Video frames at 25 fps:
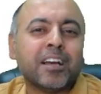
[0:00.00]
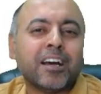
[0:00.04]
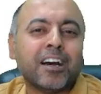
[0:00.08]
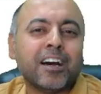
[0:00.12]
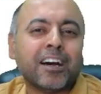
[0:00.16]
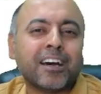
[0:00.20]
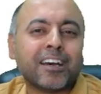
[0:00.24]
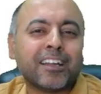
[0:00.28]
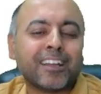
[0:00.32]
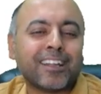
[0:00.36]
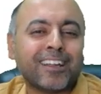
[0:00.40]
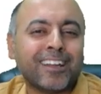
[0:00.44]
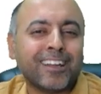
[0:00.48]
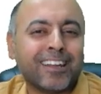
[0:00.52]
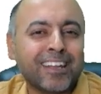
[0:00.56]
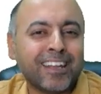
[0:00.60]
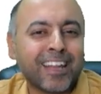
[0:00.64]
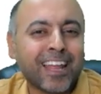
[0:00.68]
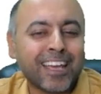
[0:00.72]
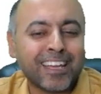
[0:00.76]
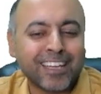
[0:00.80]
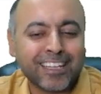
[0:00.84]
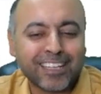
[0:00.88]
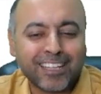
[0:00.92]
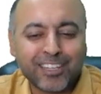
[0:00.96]
are
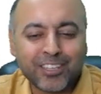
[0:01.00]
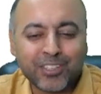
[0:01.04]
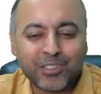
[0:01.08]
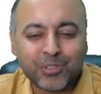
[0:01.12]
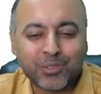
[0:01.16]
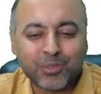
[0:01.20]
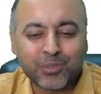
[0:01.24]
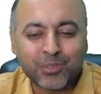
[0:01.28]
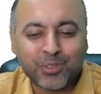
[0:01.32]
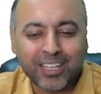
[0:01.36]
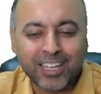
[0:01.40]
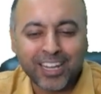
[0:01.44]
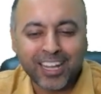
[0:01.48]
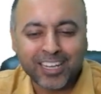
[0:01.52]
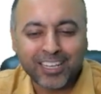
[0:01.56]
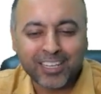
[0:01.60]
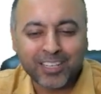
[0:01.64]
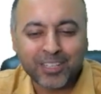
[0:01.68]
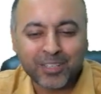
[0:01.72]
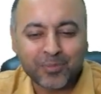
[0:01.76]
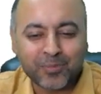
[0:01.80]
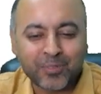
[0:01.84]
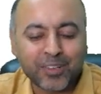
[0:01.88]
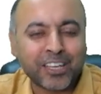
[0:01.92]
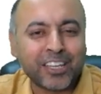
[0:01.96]
likely to
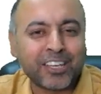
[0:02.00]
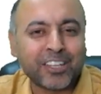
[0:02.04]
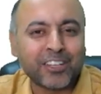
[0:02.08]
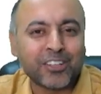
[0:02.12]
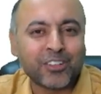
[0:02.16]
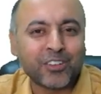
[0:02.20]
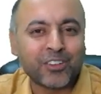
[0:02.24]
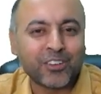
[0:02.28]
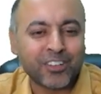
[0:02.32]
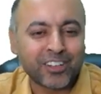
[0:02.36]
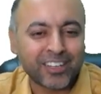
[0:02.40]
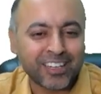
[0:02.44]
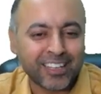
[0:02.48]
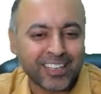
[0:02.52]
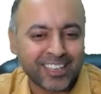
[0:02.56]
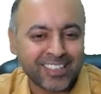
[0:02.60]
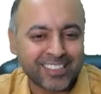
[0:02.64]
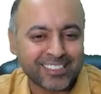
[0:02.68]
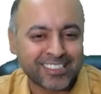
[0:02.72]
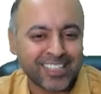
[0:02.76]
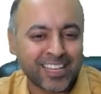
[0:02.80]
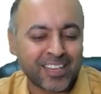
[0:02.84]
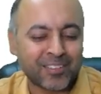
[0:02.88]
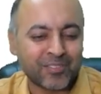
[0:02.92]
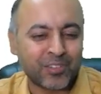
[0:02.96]
land up in your
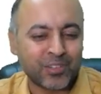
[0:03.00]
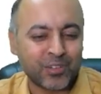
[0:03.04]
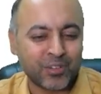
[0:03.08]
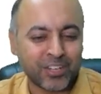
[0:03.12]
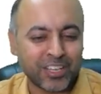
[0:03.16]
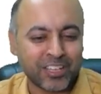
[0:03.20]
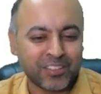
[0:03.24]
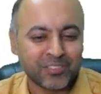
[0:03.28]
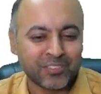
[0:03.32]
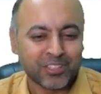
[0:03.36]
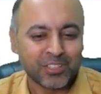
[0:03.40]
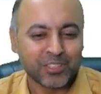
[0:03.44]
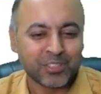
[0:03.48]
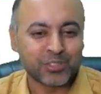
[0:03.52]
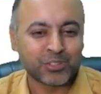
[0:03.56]
exam. Okay.